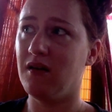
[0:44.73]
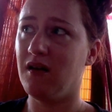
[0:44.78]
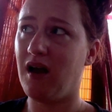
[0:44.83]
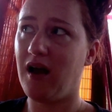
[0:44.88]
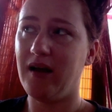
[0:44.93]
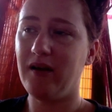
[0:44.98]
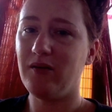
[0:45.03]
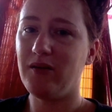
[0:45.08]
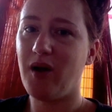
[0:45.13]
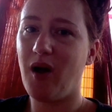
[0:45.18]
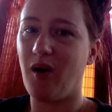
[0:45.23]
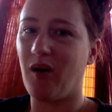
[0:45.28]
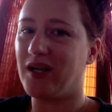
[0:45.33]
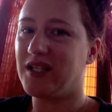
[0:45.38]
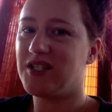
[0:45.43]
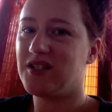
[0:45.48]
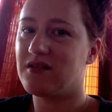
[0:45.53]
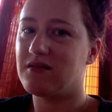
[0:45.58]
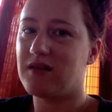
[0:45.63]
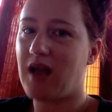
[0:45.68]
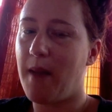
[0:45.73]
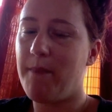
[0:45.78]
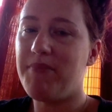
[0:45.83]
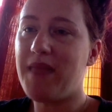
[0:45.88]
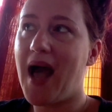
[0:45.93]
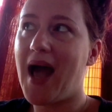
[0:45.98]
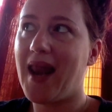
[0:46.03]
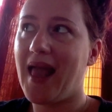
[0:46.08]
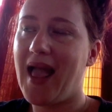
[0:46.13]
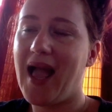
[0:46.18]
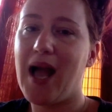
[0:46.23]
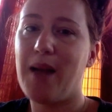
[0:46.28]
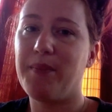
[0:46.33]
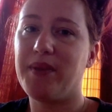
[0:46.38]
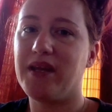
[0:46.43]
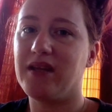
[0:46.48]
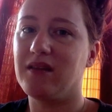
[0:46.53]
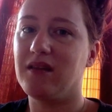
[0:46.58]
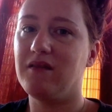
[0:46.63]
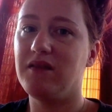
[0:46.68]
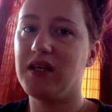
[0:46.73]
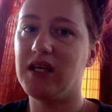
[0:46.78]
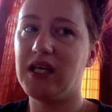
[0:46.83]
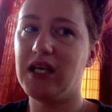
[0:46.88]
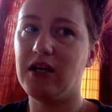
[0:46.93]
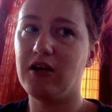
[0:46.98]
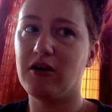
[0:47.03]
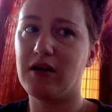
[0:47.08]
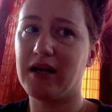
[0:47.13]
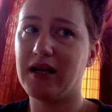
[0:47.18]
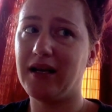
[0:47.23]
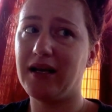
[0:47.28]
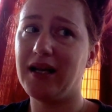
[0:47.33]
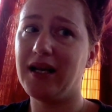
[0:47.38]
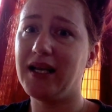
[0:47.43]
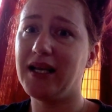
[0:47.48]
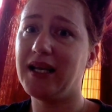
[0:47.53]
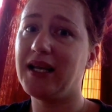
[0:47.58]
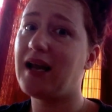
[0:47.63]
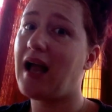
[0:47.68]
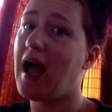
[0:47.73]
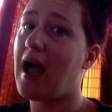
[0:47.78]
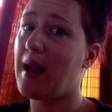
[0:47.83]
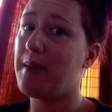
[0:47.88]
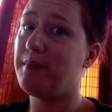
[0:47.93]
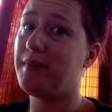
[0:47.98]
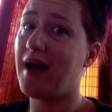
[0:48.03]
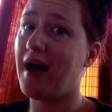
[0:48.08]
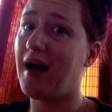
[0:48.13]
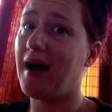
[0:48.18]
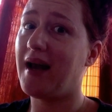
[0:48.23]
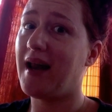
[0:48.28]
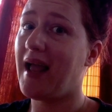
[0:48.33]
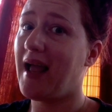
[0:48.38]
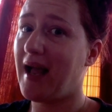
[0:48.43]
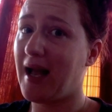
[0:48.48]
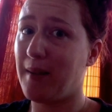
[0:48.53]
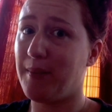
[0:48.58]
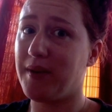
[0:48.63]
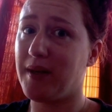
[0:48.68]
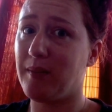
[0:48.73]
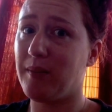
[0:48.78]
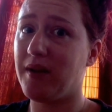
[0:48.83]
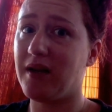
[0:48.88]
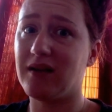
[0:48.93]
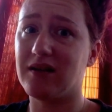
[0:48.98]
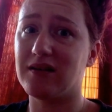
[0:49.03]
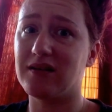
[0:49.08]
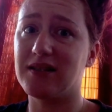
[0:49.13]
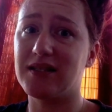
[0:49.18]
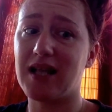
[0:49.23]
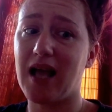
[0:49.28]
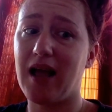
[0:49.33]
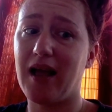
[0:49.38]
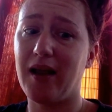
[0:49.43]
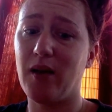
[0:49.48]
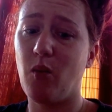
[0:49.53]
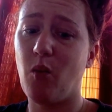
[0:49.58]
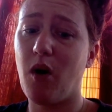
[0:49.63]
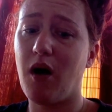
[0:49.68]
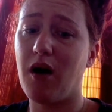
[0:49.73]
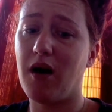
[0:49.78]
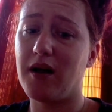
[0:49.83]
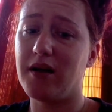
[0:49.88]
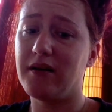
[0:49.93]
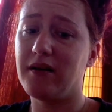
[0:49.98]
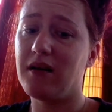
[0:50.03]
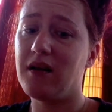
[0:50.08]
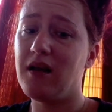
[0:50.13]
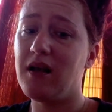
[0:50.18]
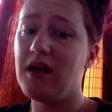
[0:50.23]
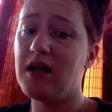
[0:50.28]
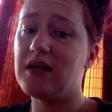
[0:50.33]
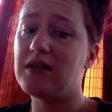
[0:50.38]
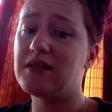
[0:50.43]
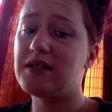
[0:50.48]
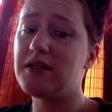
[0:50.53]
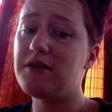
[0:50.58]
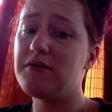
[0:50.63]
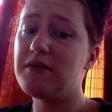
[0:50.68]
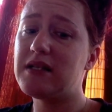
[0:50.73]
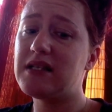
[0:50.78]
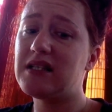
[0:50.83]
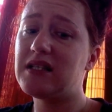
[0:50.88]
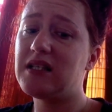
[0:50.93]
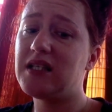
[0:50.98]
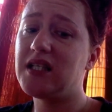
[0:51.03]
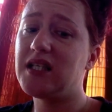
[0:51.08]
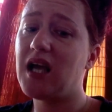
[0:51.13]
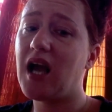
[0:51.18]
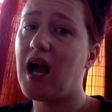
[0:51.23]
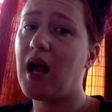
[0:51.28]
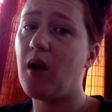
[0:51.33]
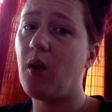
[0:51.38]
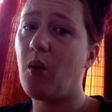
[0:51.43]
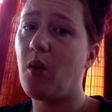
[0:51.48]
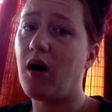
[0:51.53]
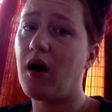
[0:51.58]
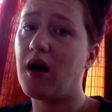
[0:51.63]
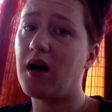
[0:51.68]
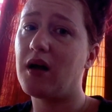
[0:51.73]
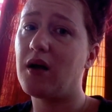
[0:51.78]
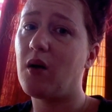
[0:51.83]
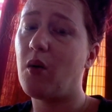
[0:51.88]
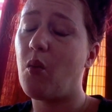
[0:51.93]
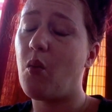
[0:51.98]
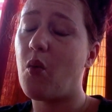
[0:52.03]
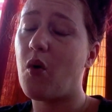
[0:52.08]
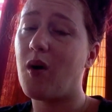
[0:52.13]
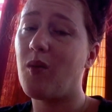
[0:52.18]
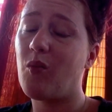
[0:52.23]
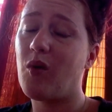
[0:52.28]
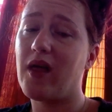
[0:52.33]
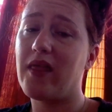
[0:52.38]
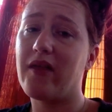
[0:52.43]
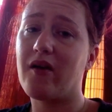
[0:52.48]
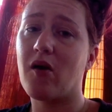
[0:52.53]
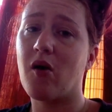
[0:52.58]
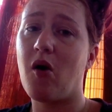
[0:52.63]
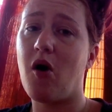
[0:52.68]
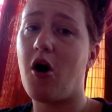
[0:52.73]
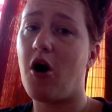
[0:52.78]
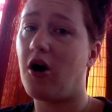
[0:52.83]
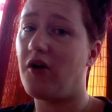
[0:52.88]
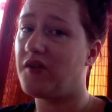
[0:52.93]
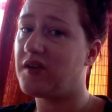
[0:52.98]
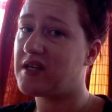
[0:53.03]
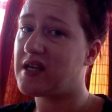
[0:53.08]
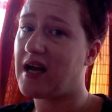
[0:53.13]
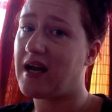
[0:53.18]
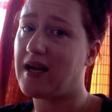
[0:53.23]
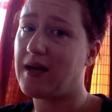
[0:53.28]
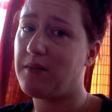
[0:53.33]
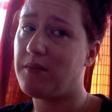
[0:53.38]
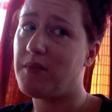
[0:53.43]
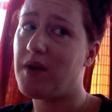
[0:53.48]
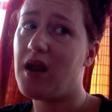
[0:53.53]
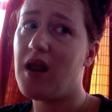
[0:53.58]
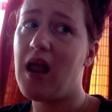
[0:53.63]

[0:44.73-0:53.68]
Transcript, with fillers: I don't know. I just I'm not happy. And living here in Connecticut, I'm not happy because I want seriously, I want warm weather all the time.